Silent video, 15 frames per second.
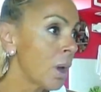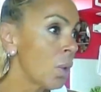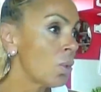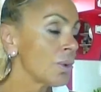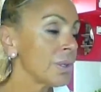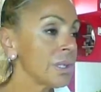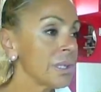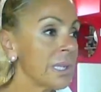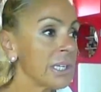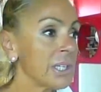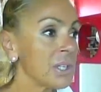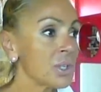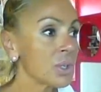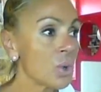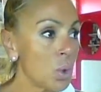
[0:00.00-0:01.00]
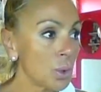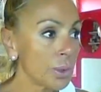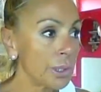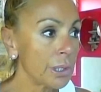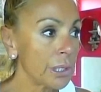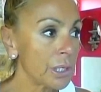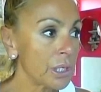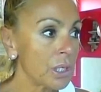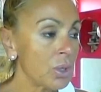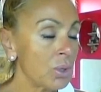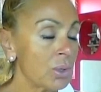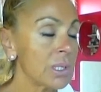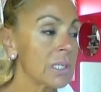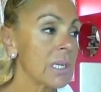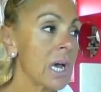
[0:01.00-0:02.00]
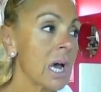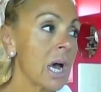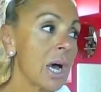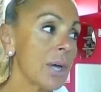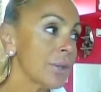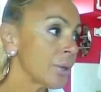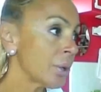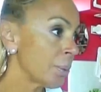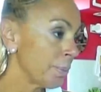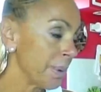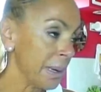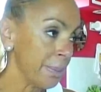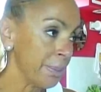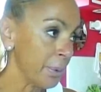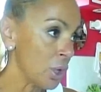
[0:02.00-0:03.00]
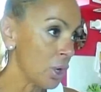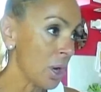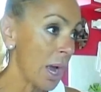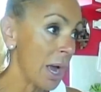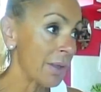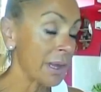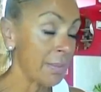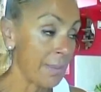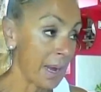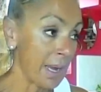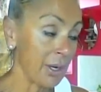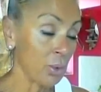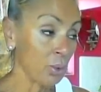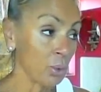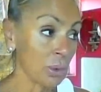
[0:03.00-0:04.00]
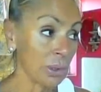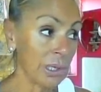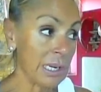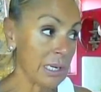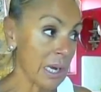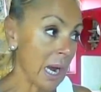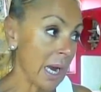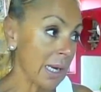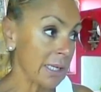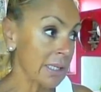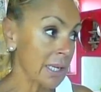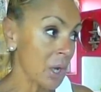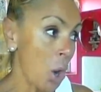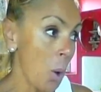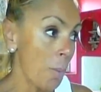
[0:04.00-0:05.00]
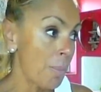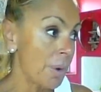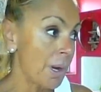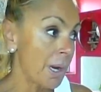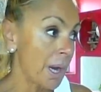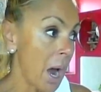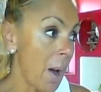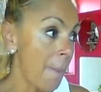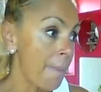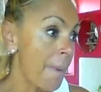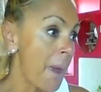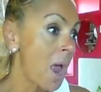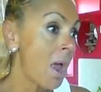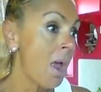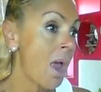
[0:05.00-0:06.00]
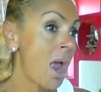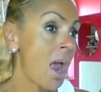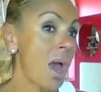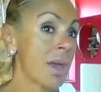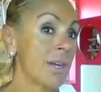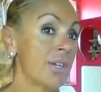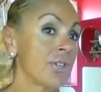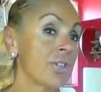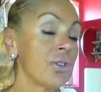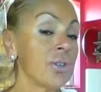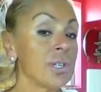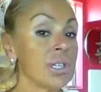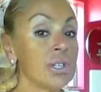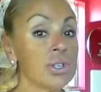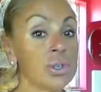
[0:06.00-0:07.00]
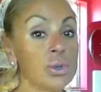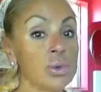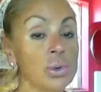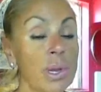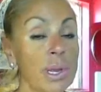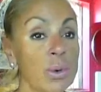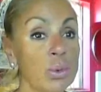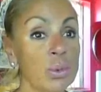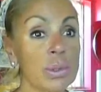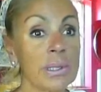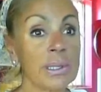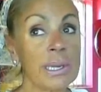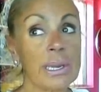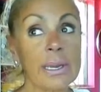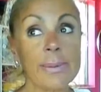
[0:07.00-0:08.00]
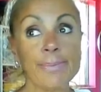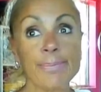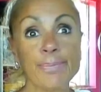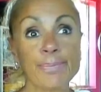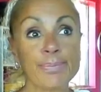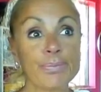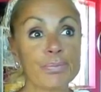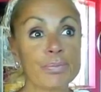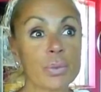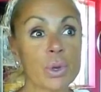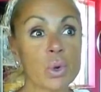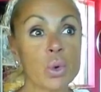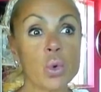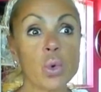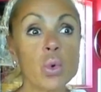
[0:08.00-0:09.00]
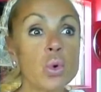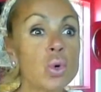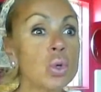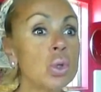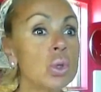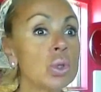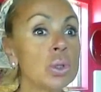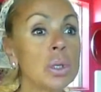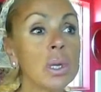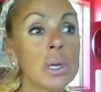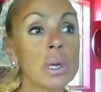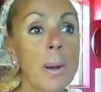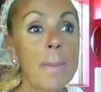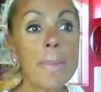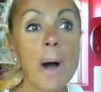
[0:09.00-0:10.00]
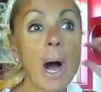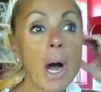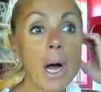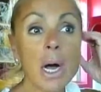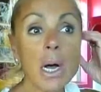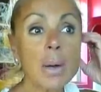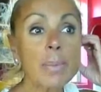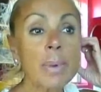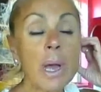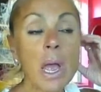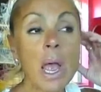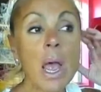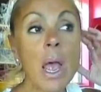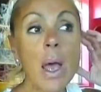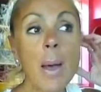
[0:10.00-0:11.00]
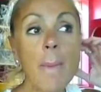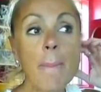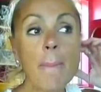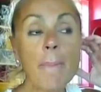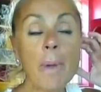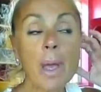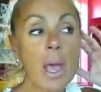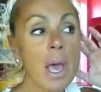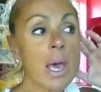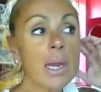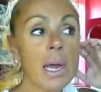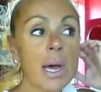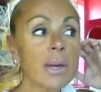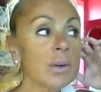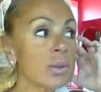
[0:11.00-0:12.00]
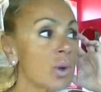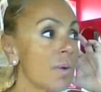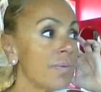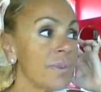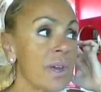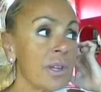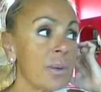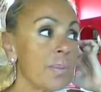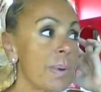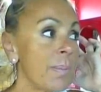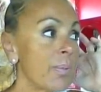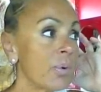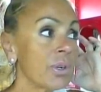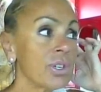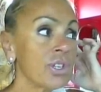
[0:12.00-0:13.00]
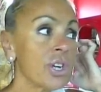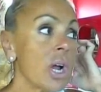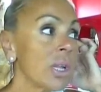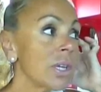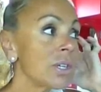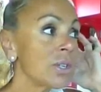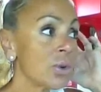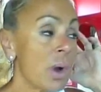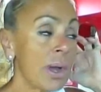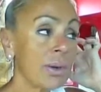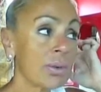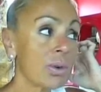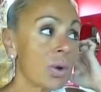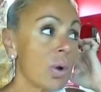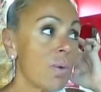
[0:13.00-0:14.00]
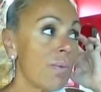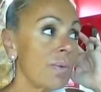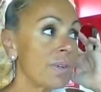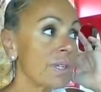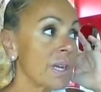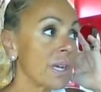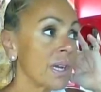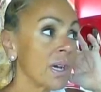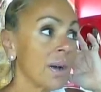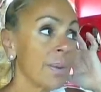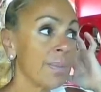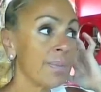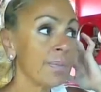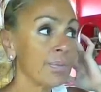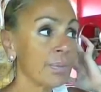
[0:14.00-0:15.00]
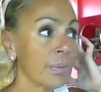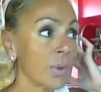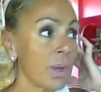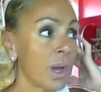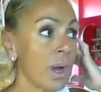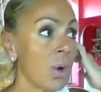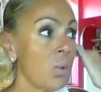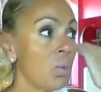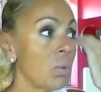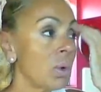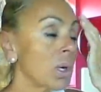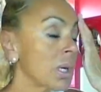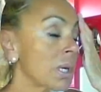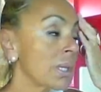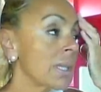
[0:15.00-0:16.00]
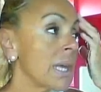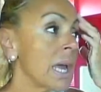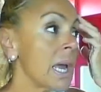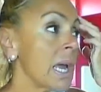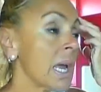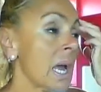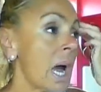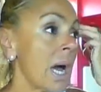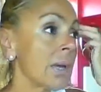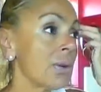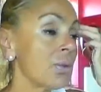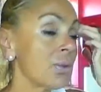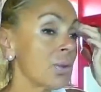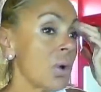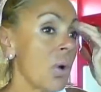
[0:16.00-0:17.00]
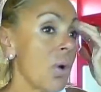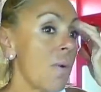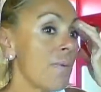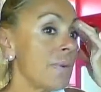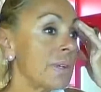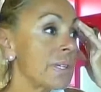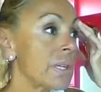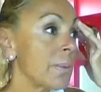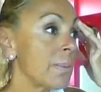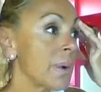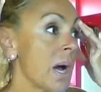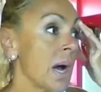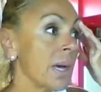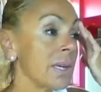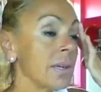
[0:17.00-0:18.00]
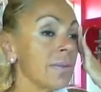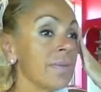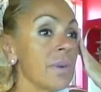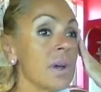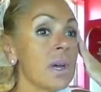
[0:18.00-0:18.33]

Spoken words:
Well, then they sold it to this other people, and they made it really nice. They opened it up, and it turned into like really cool pub. And I know if the other people are jealous, or I don't know if it's like a work thing. I don't know if it's some kind of